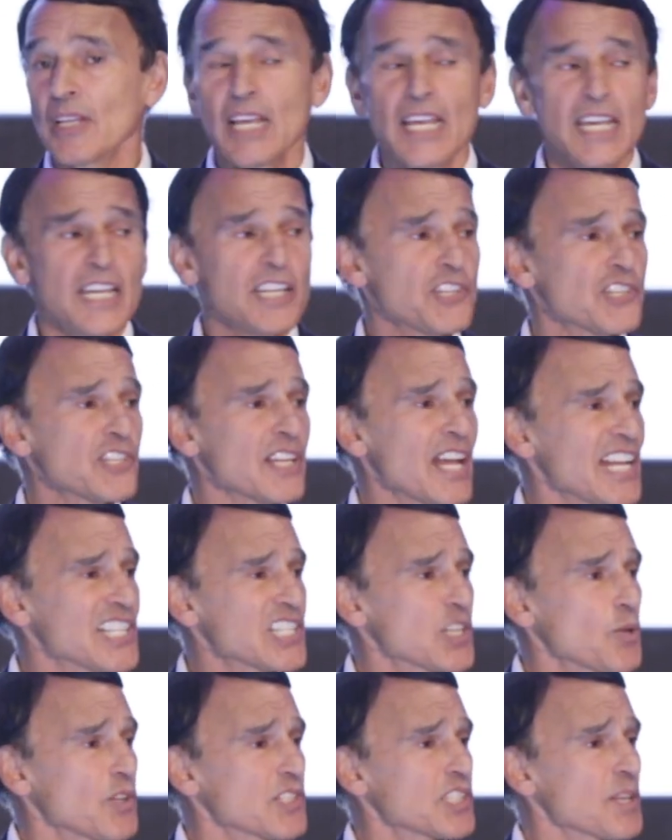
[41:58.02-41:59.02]
He decides he
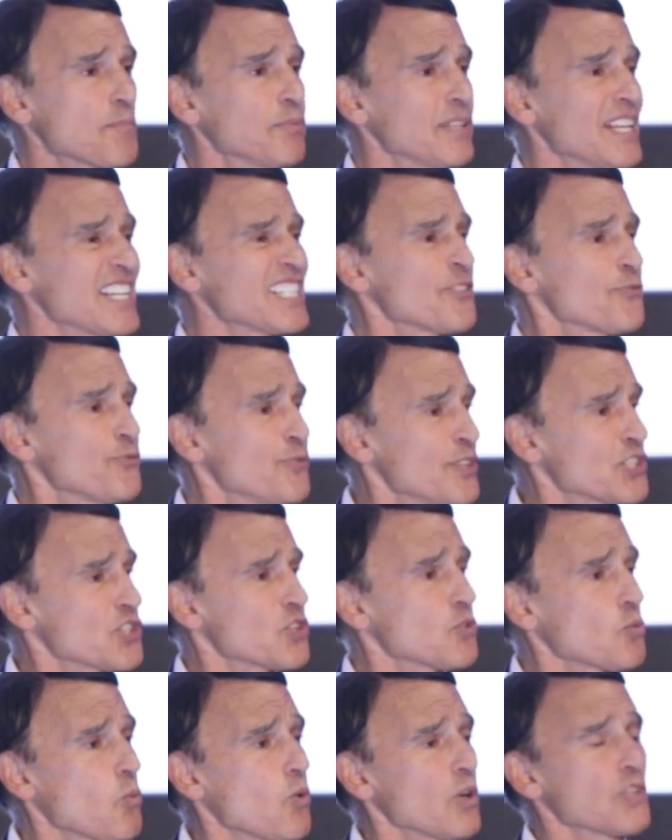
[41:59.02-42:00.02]
wants to play
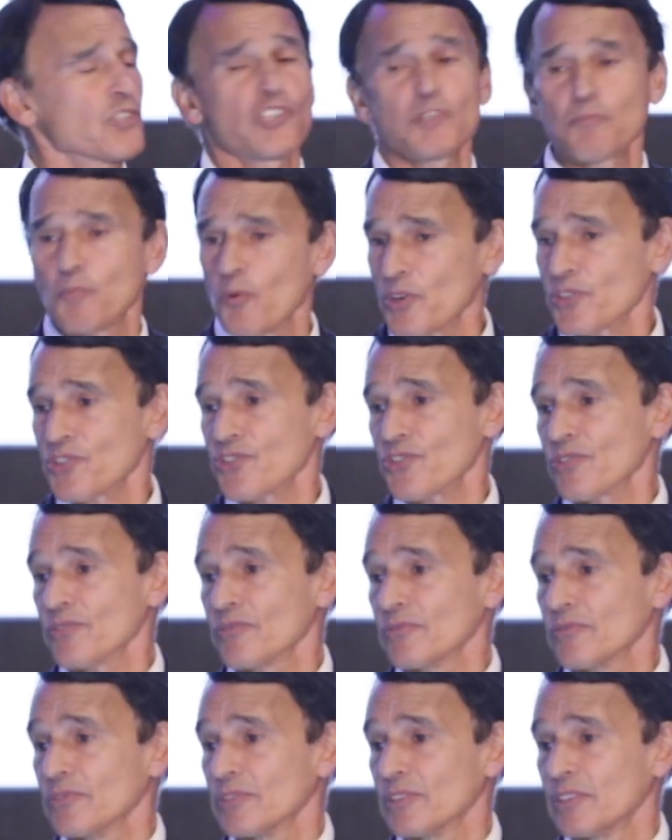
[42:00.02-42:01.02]
Division I sports.
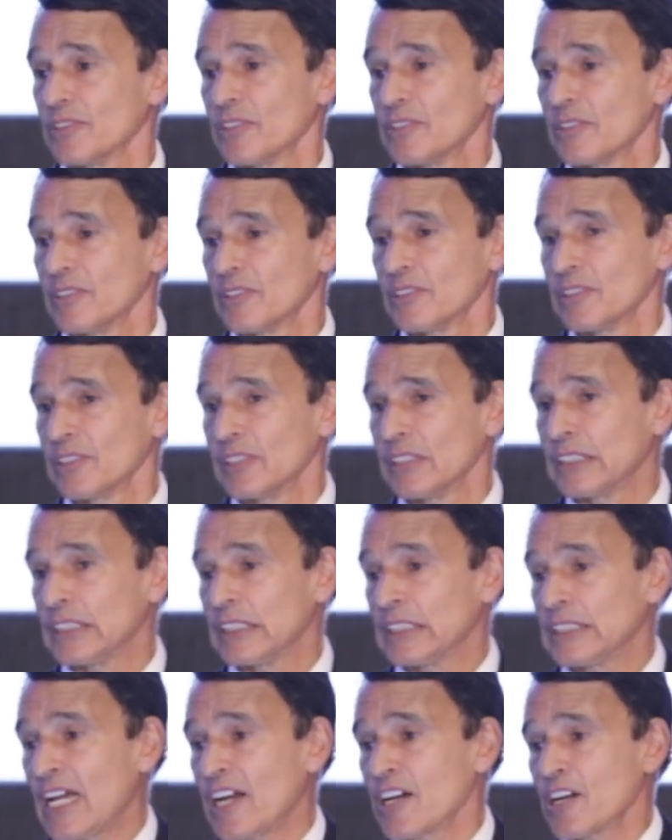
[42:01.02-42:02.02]

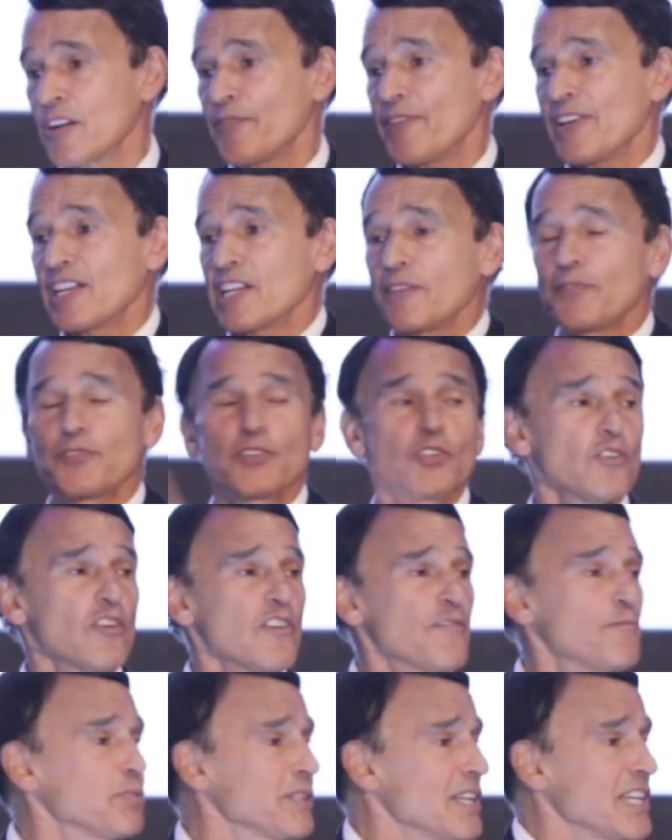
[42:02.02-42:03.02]
Now, I don't know if any of you
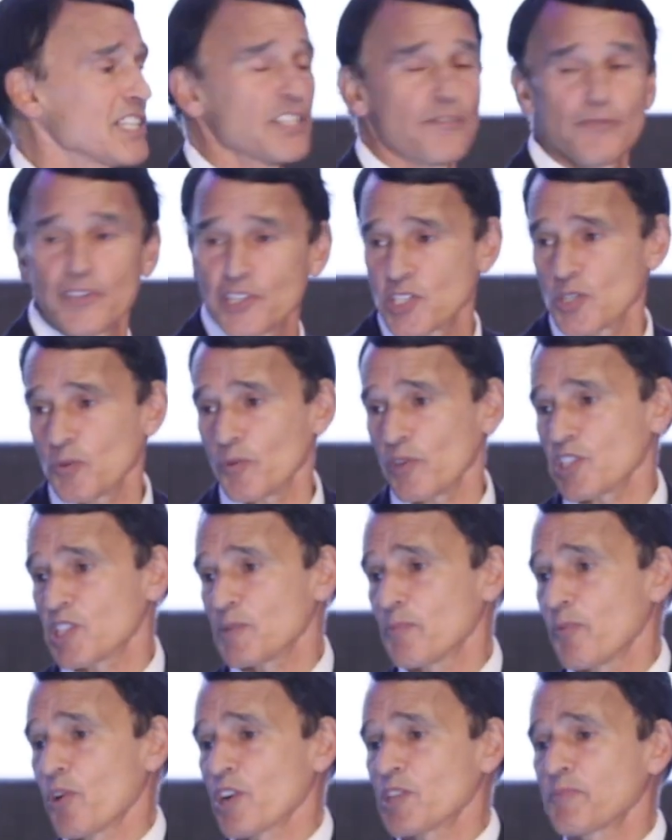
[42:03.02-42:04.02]
have played Division I
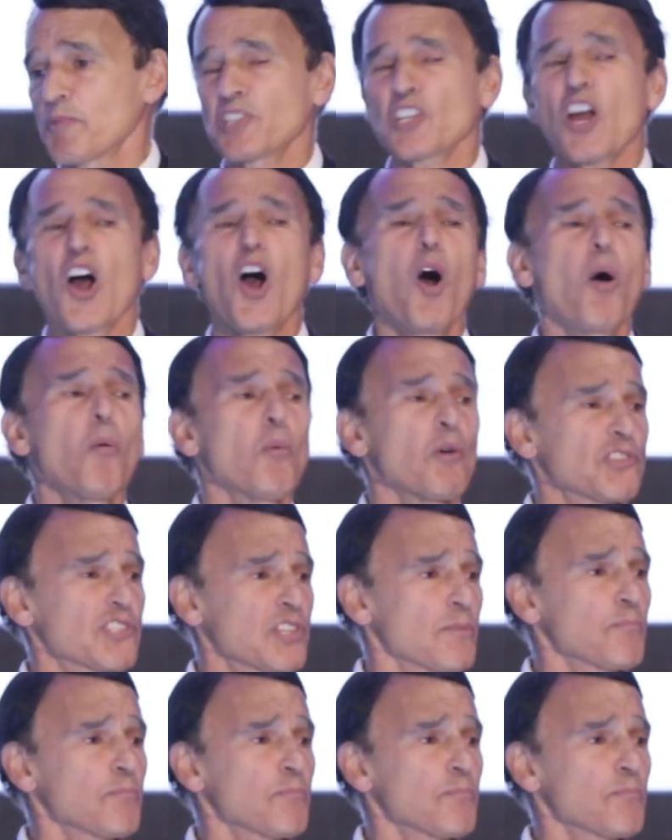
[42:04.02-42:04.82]
sports, but it's almost